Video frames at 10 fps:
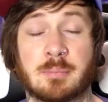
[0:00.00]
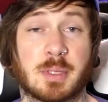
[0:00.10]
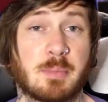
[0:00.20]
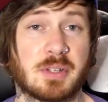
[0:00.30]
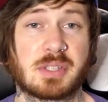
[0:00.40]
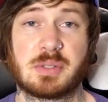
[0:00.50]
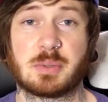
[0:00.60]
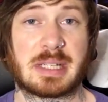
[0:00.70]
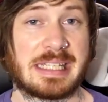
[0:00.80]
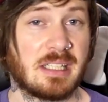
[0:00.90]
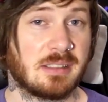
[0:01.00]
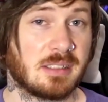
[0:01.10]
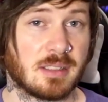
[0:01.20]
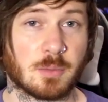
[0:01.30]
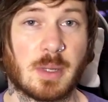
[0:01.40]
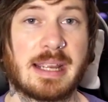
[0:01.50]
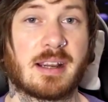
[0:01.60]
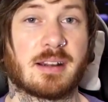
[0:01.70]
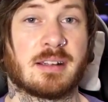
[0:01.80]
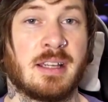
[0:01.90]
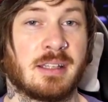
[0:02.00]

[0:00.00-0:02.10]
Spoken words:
But I'm also keenly aware